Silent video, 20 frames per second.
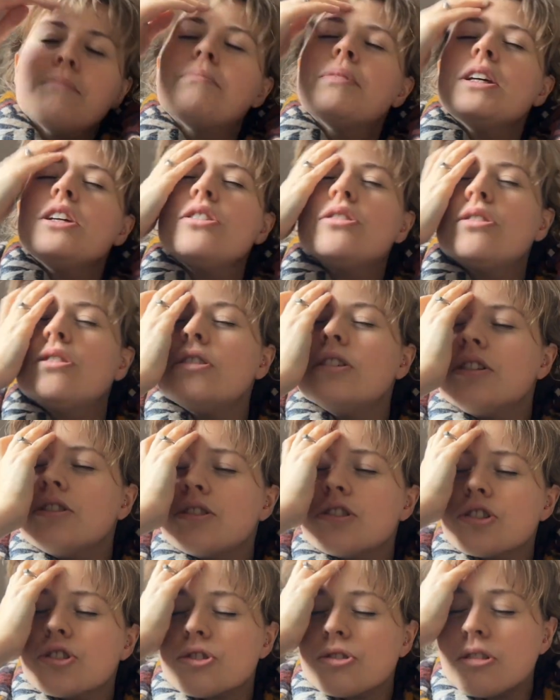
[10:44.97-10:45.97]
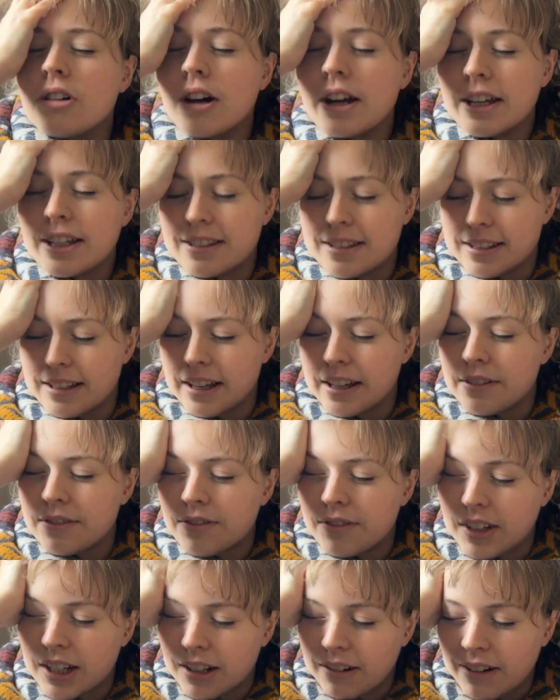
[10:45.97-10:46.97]
but you're trying to like
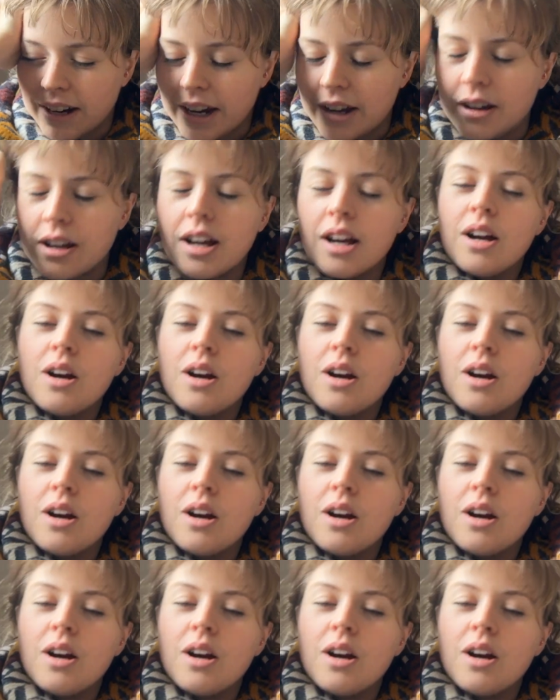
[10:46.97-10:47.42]
figure out